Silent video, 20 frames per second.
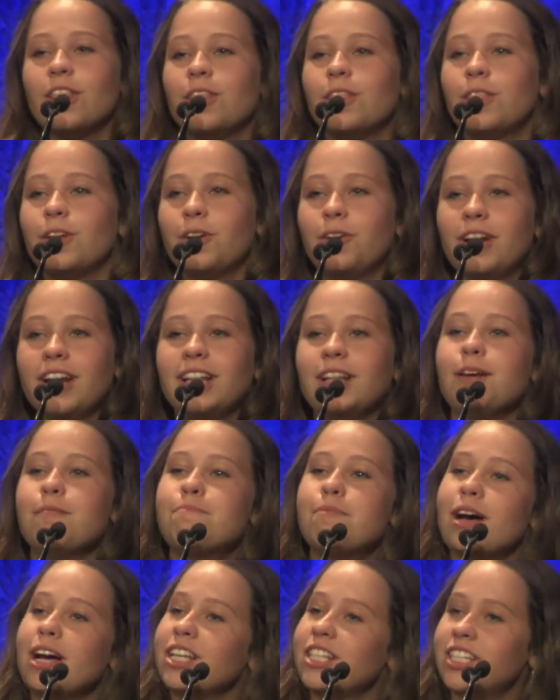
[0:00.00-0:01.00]
During the
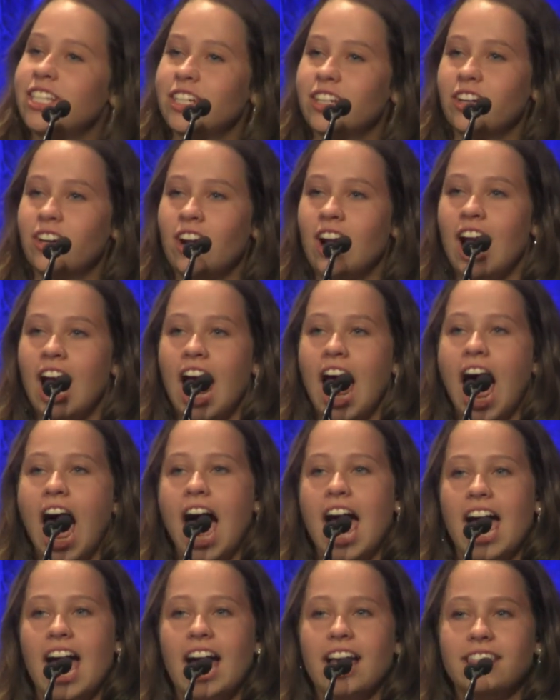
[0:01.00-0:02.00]
past year,
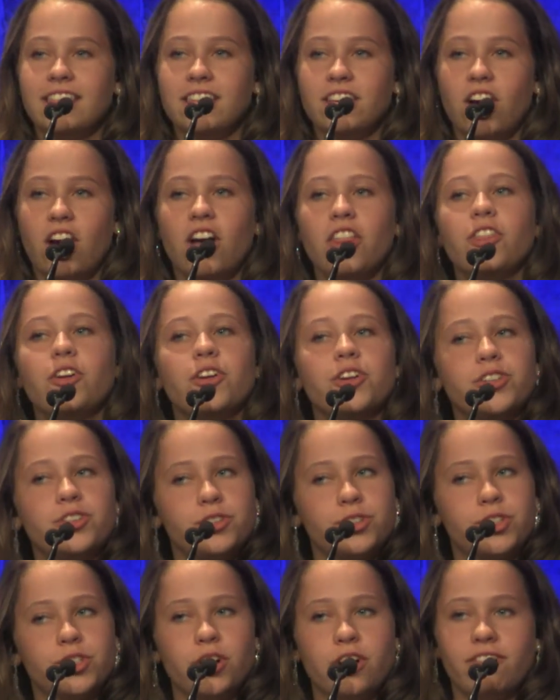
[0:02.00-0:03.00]
I had the honor
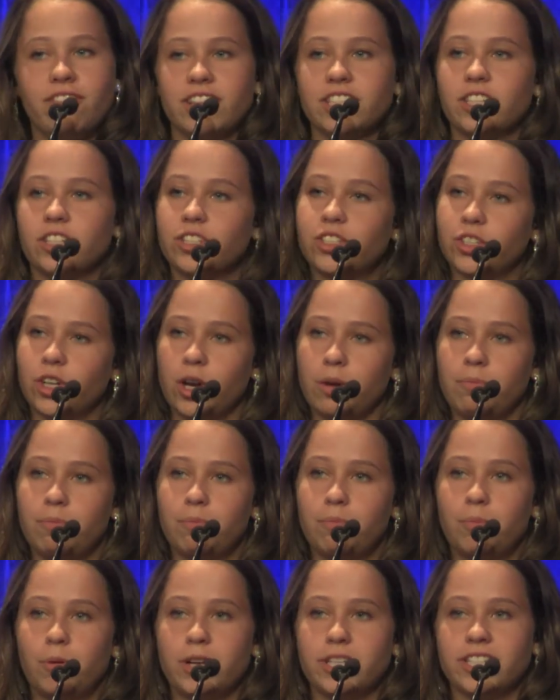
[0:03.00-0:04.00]
to serve as a JOOI
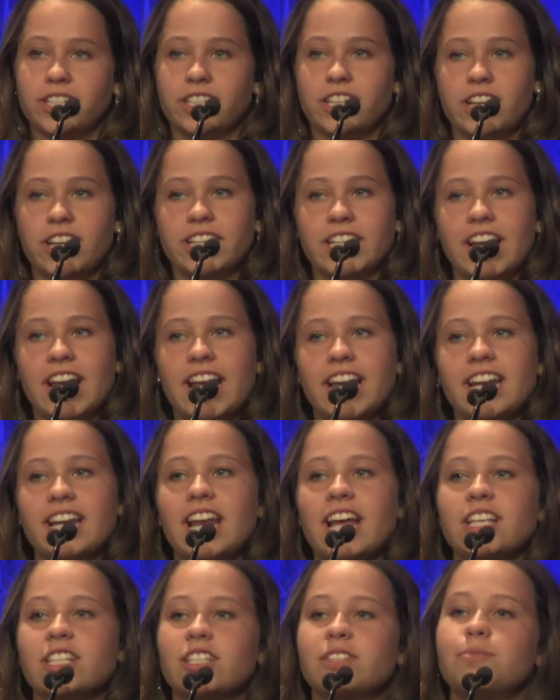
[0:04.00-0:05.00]
president, and it
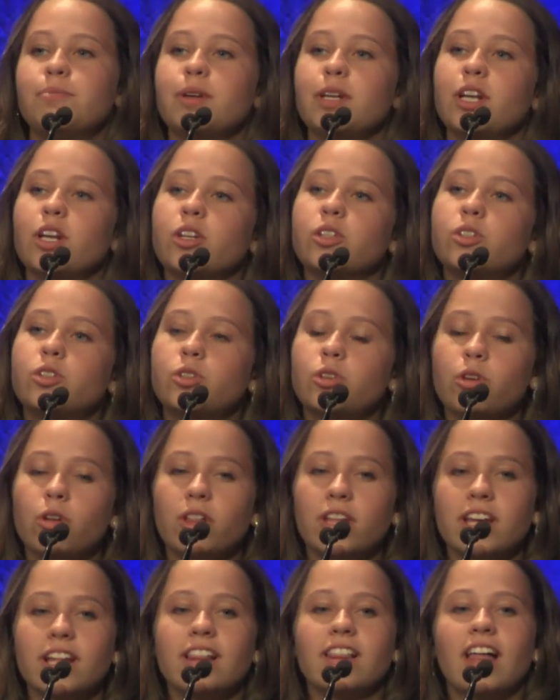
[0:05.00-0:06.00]
has been a
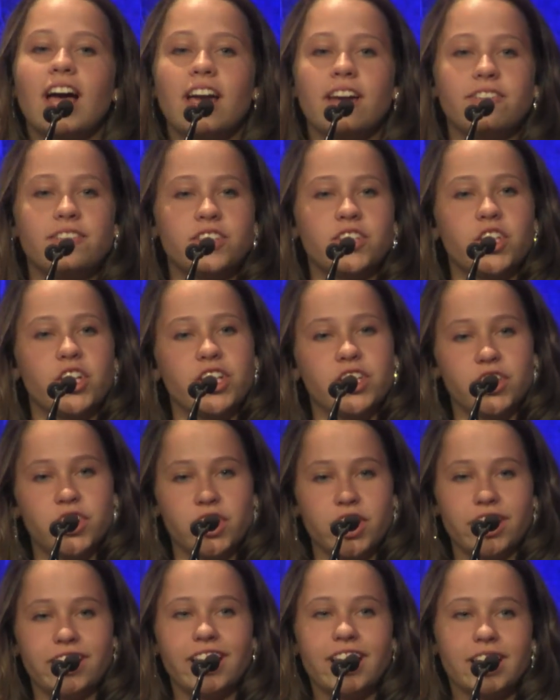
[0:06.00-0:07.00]
truly
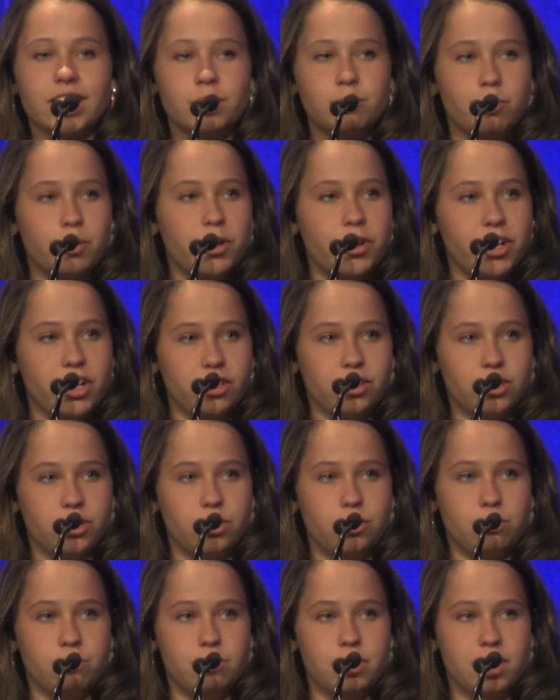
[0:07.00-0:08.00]
life-changing experience
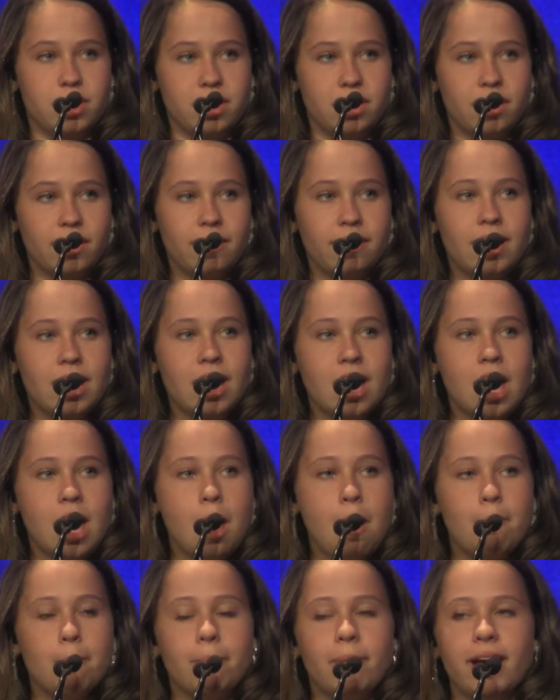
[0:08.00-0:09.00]
to me.
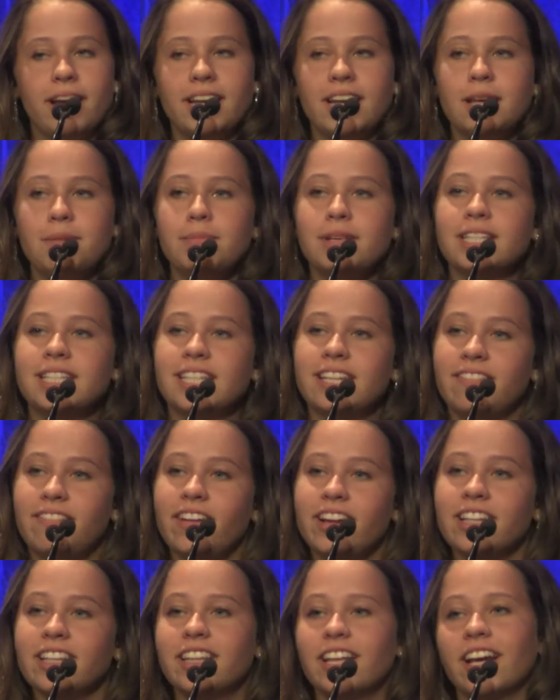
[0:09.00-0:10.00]
My name is
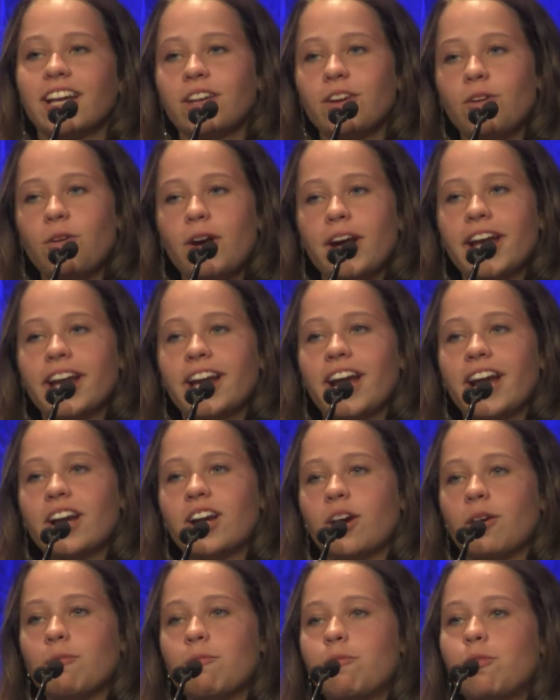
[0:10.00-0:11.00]
Stéphanie Thériault, and I
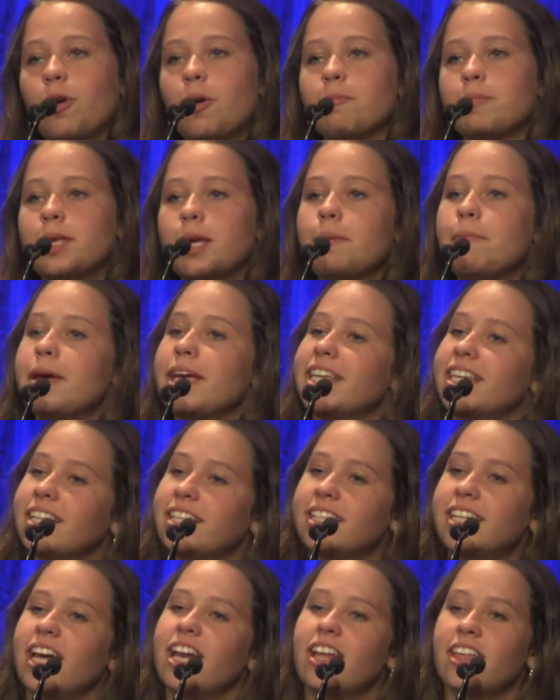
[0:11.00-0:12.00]
come from Quebec
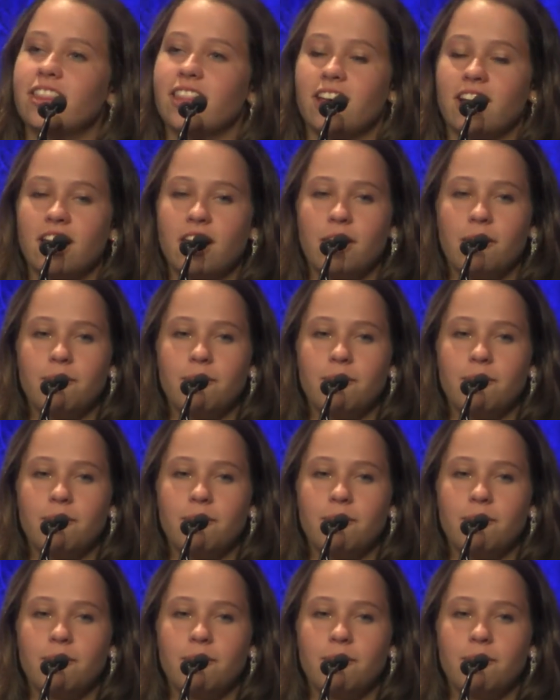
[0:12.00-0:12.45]
in Canada.